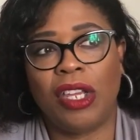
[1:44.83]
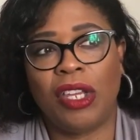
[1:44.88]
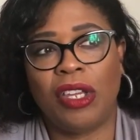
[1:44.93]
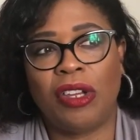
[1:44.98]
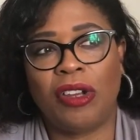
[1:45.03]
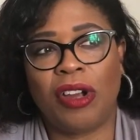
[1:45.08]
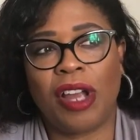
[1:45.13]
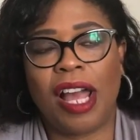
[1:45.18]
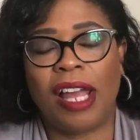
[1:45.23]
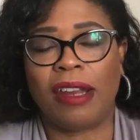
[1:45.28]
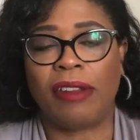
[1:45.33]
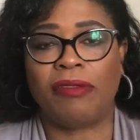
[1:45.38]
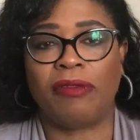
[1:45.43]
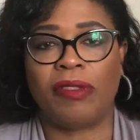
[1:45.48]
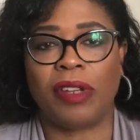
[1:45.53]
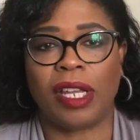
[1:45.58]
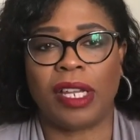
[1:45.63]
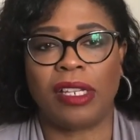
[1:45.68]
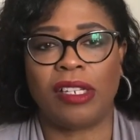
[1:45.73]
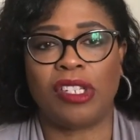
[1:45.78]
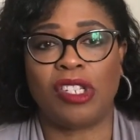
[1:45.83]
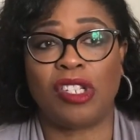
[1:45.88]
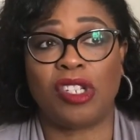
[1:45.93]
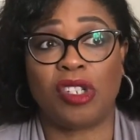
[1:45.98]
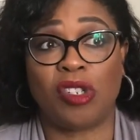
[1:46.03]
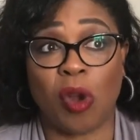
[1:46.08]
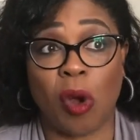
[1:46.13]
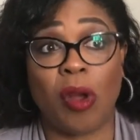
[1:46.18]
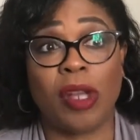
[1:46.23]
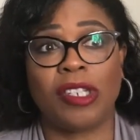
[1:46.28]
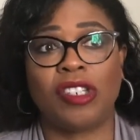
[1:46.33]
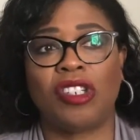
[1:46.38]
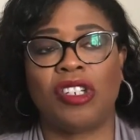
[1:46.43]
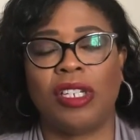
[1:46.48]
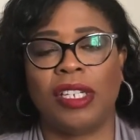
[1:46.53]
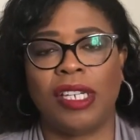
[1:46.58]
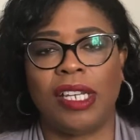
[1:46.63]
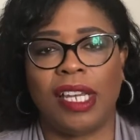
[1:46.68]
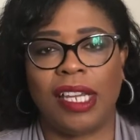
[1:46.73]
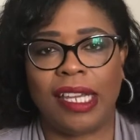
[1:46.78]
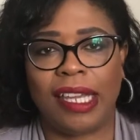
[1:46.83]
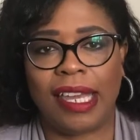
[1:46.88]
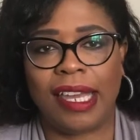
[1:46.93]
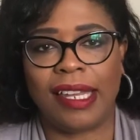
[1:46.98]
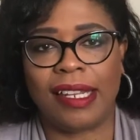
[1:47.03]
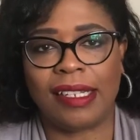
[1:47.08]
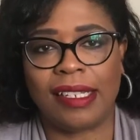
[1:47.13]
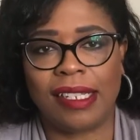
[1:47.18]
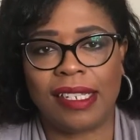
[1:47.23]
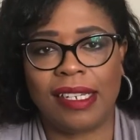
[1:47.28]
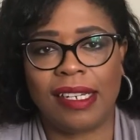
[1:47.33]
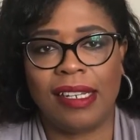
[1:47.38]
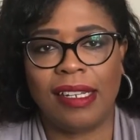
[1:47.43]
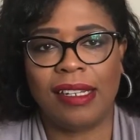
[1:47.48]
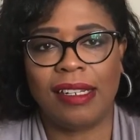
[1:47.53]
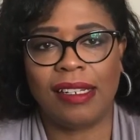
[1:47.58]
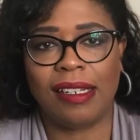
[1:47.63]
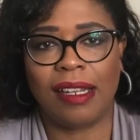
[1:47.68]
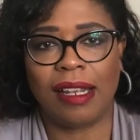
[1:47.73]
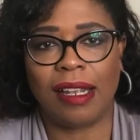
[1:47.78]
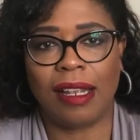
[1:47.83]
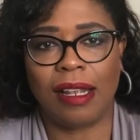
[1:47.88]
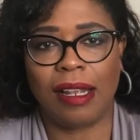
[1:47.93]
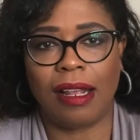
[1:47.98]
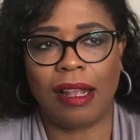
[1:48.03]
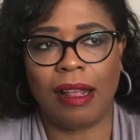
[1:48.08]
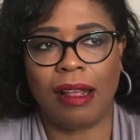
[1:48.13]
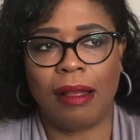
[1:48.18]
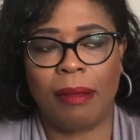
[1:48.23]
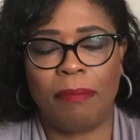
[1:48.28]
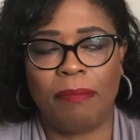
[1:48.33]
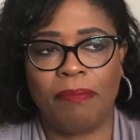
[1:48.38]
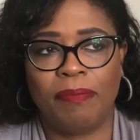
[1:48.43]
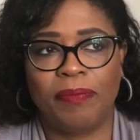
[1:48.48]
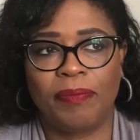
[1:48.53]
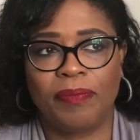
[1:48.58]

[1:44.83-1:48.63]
you're kind of like staunchly against um,